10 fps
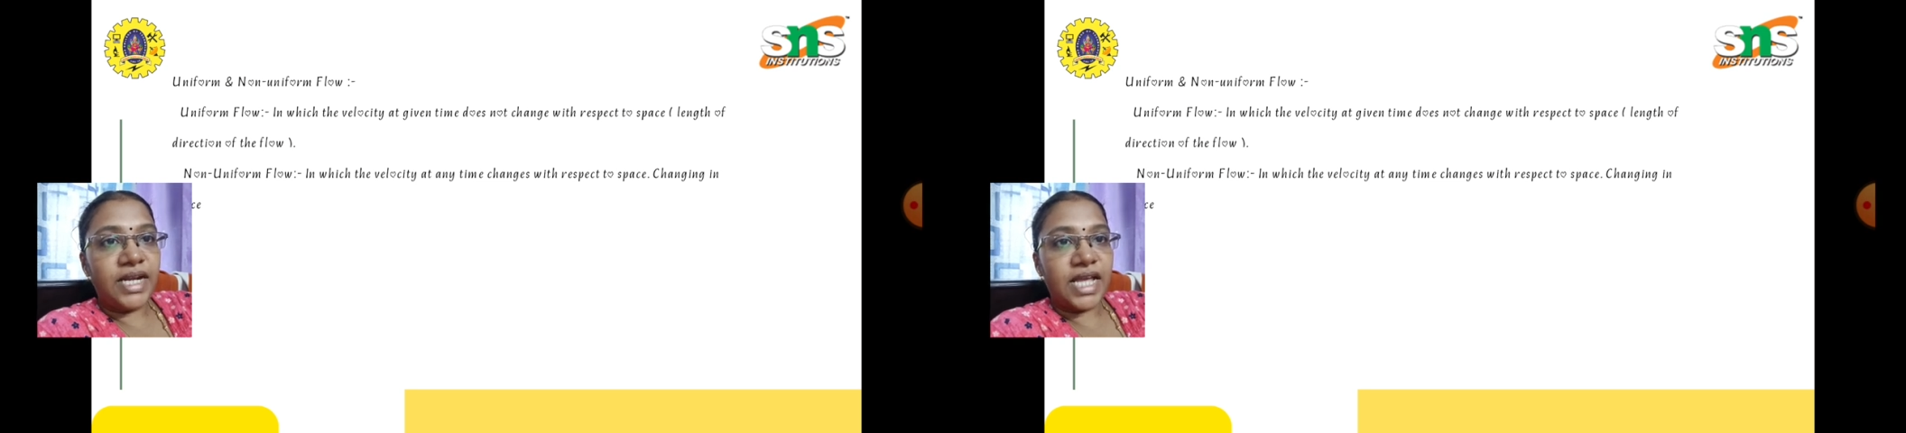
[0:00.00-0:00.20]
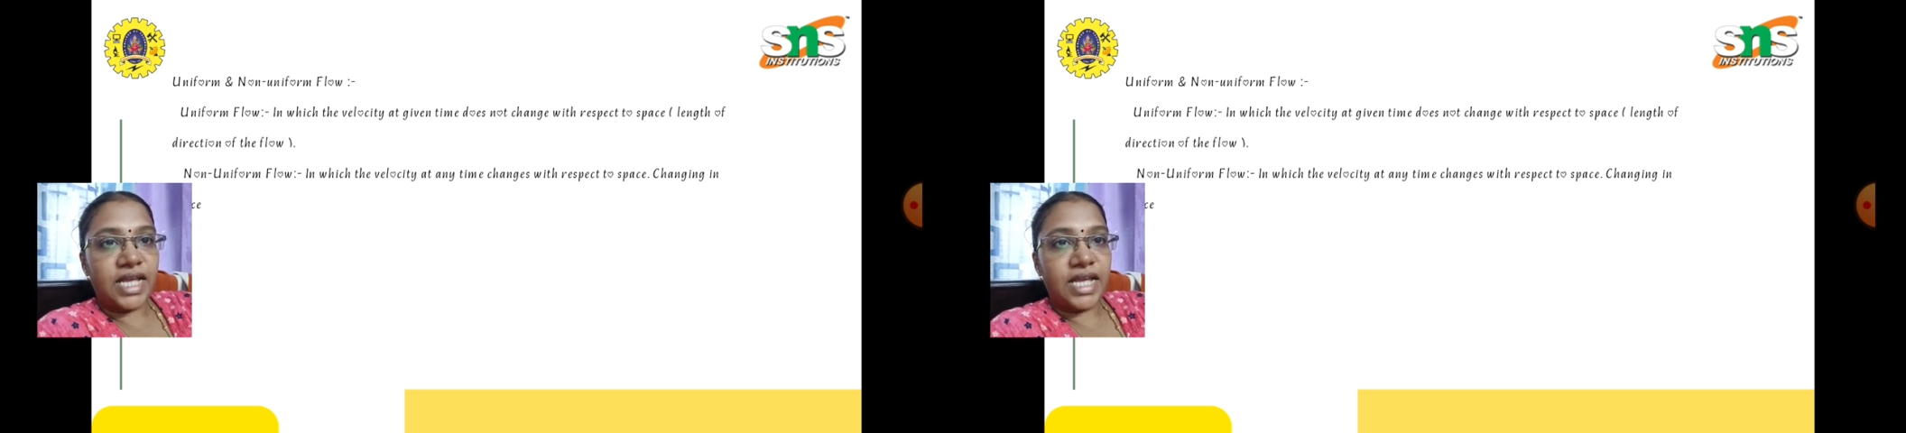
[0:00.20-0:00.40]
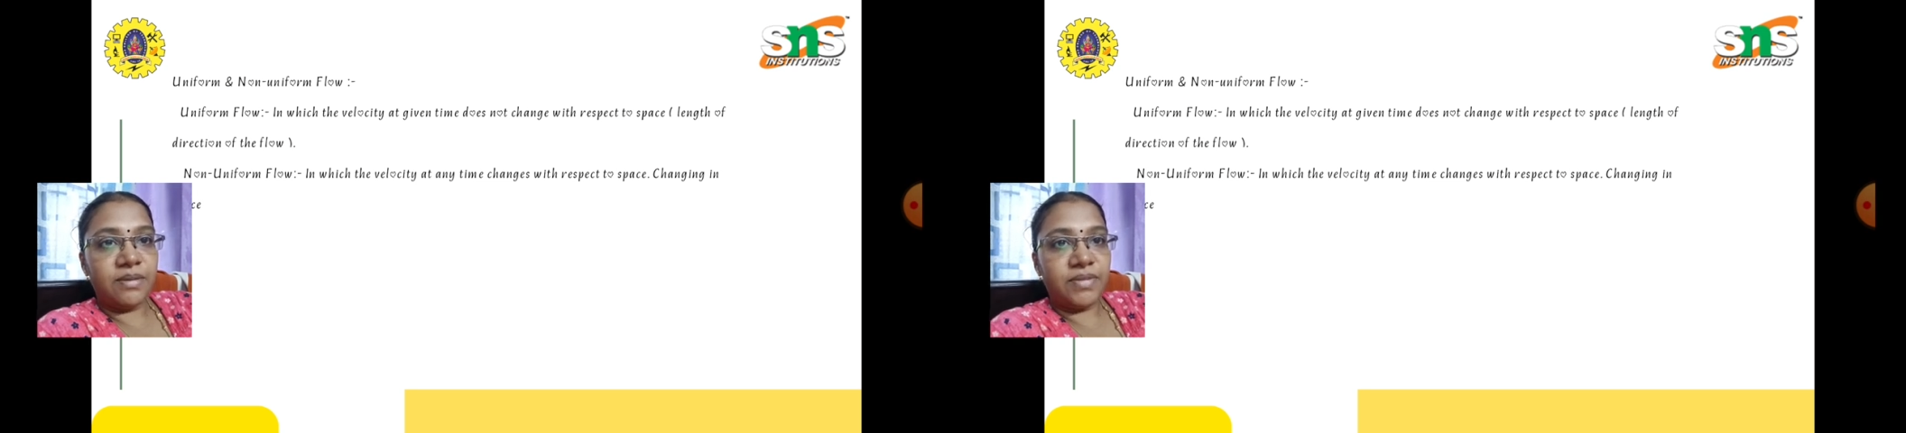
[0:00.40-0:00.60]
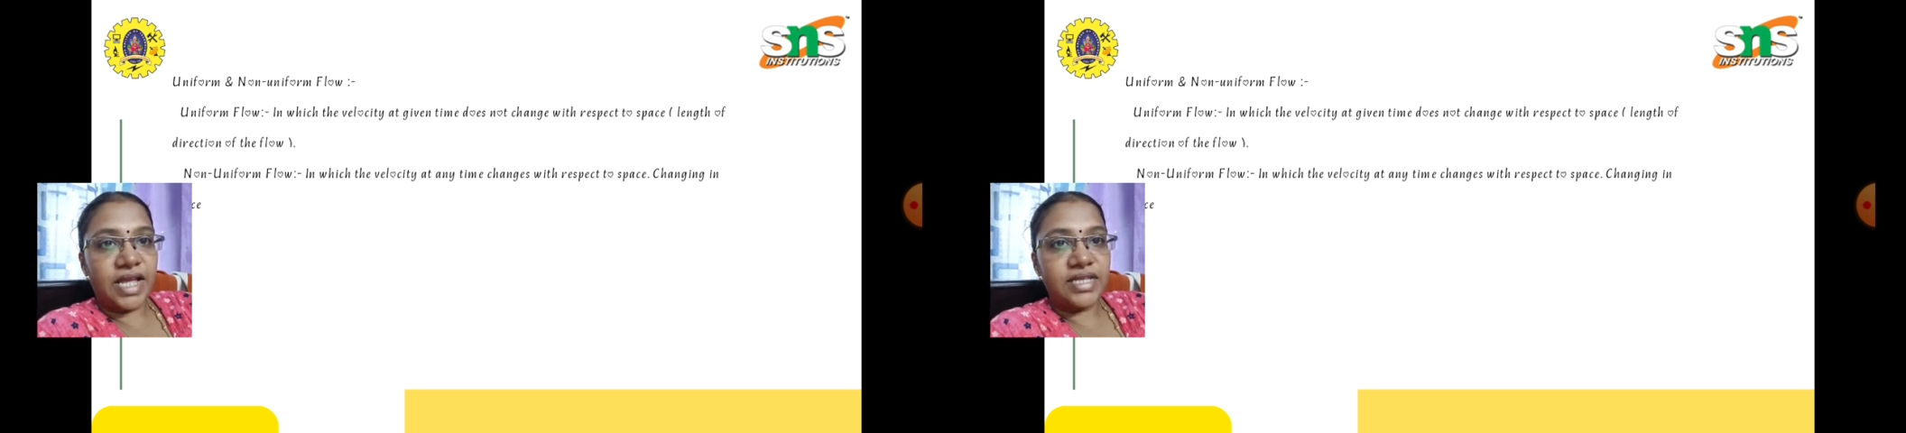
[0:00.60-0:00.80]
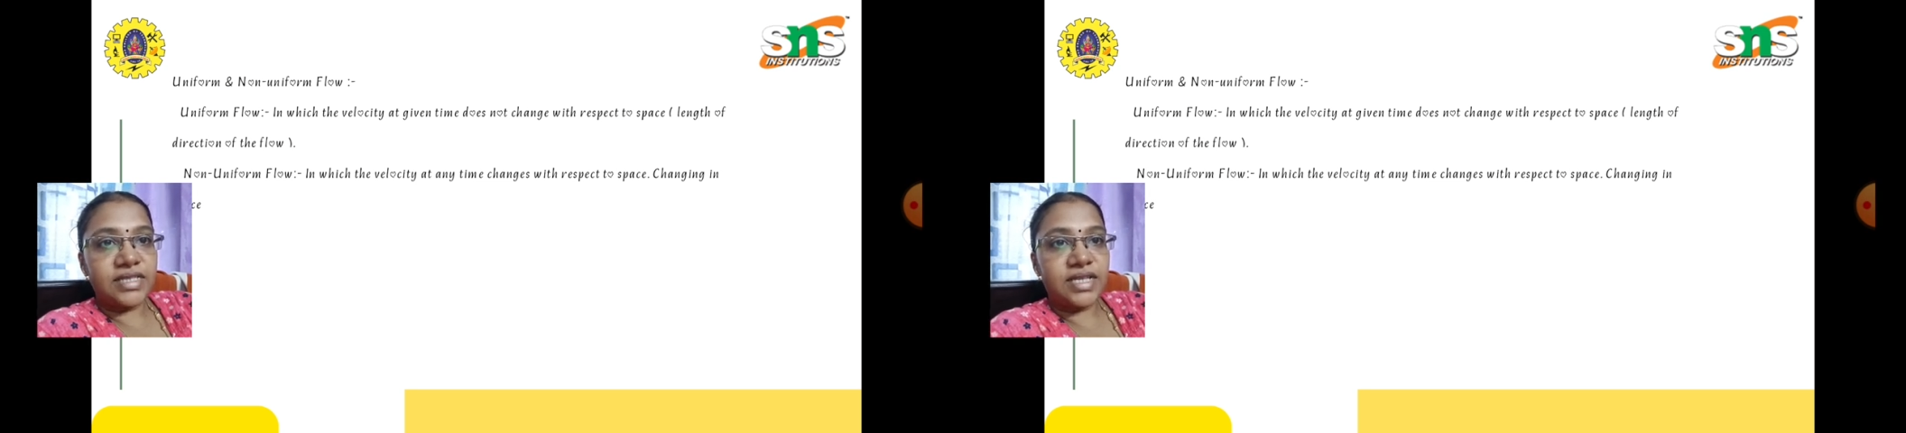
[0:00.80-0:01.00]
taking
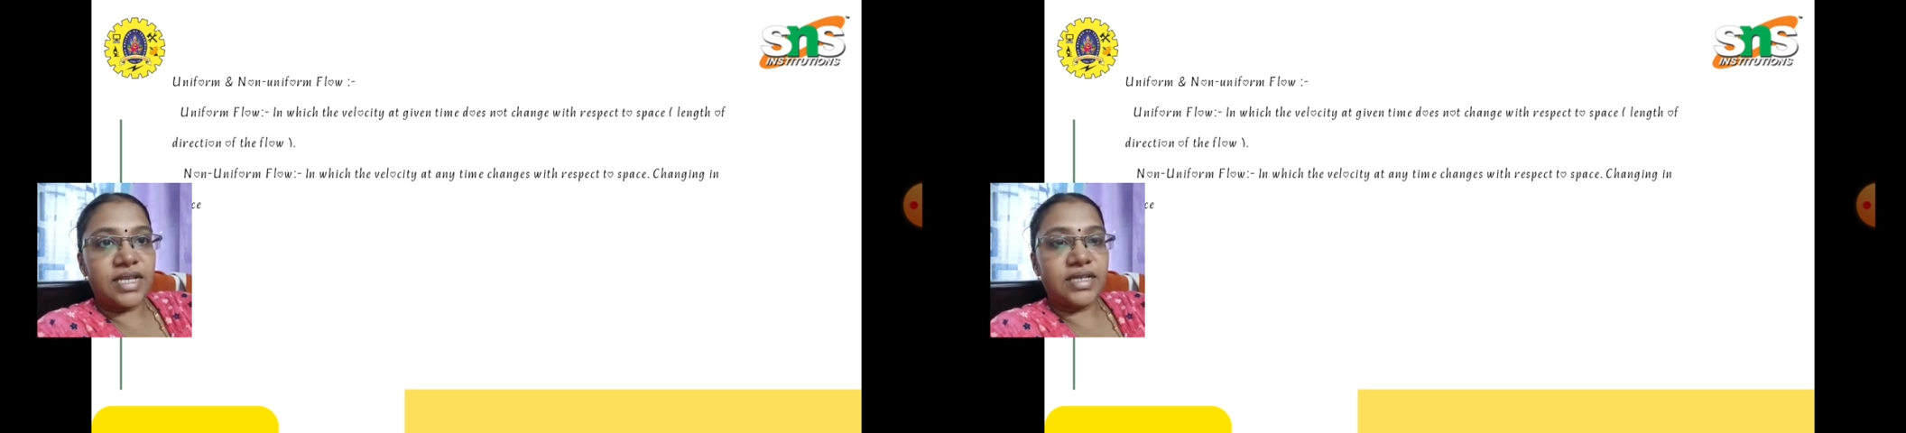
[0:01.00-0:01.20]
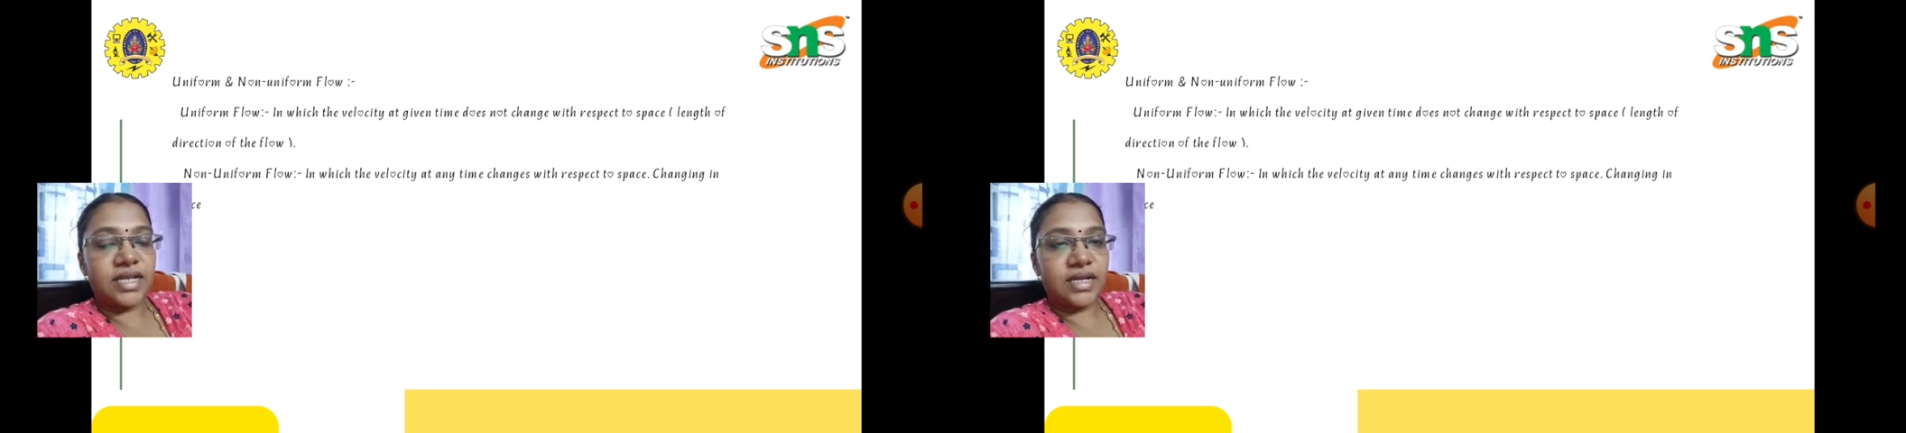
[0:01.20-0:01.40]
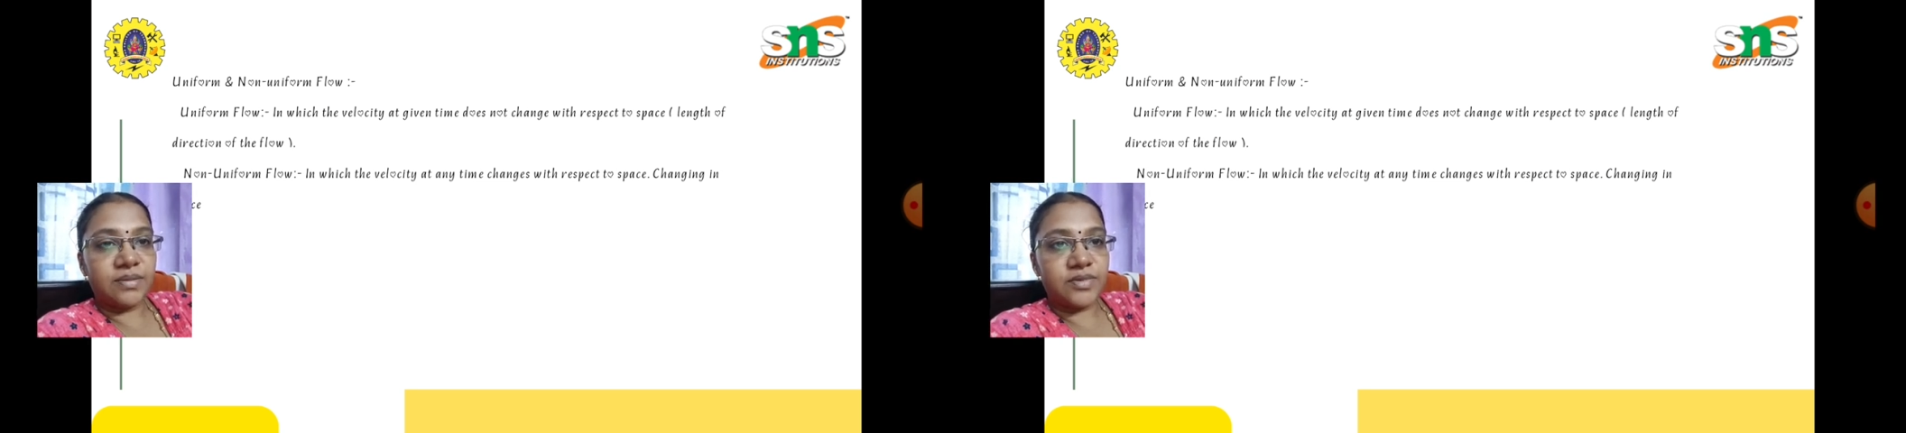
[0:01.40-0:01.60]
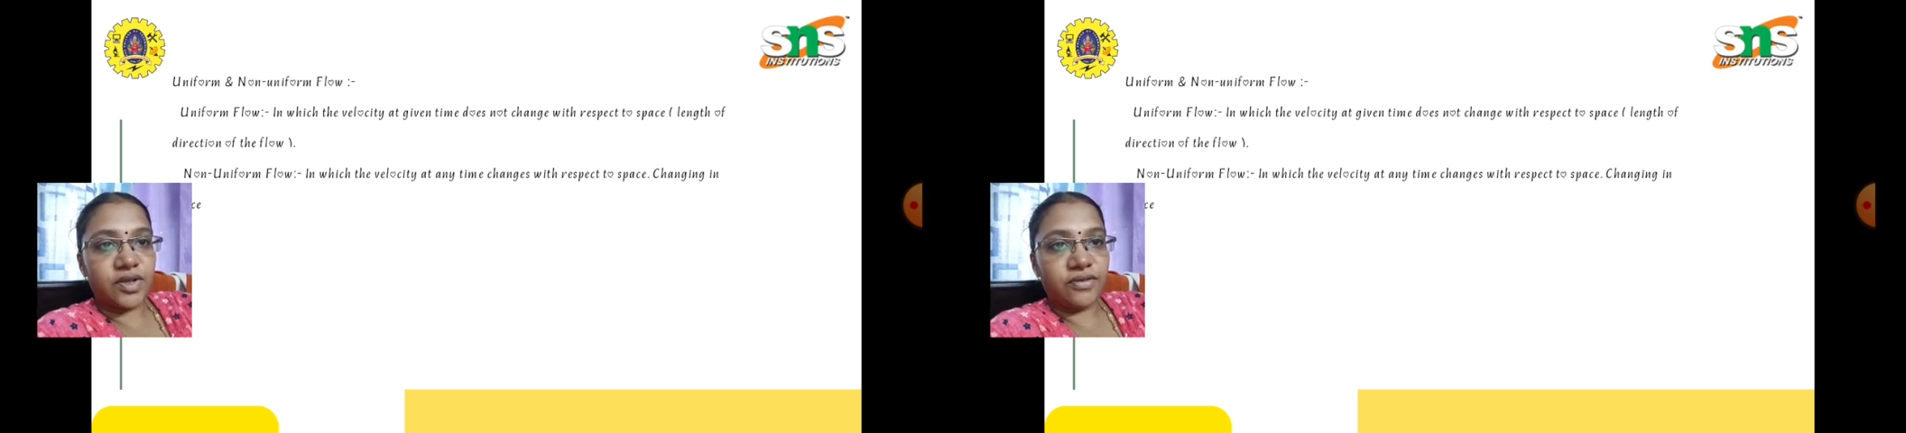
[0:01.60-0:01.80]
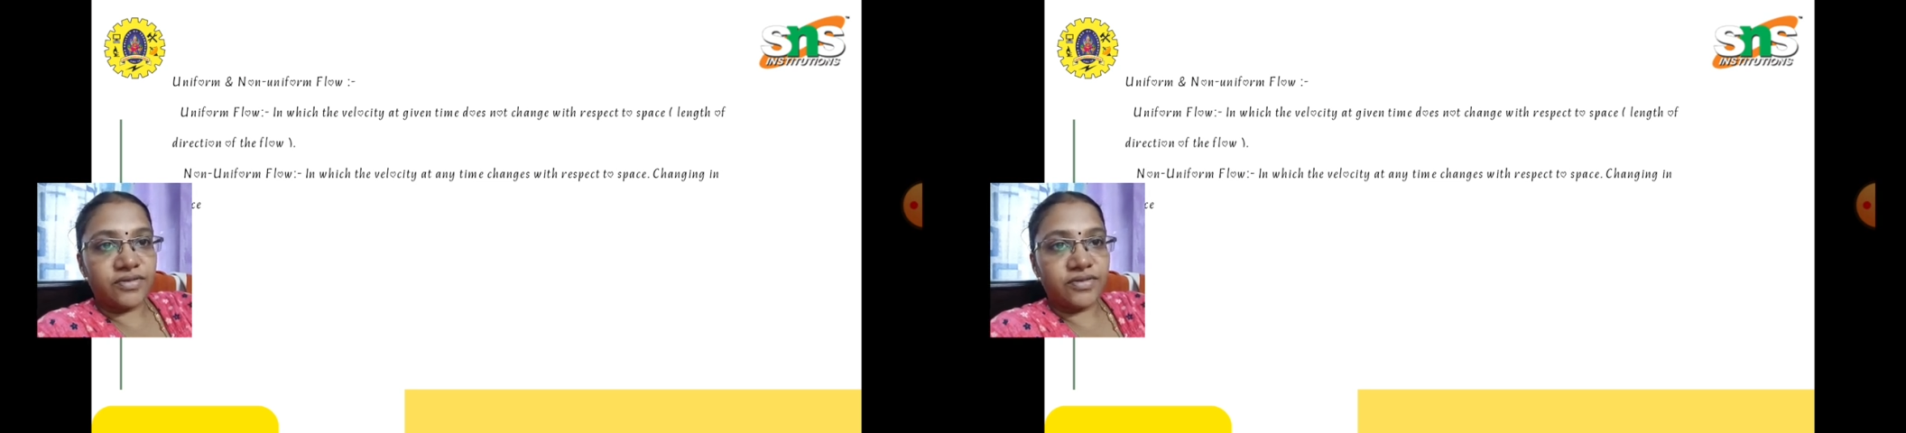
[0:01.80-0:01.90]
place in terms of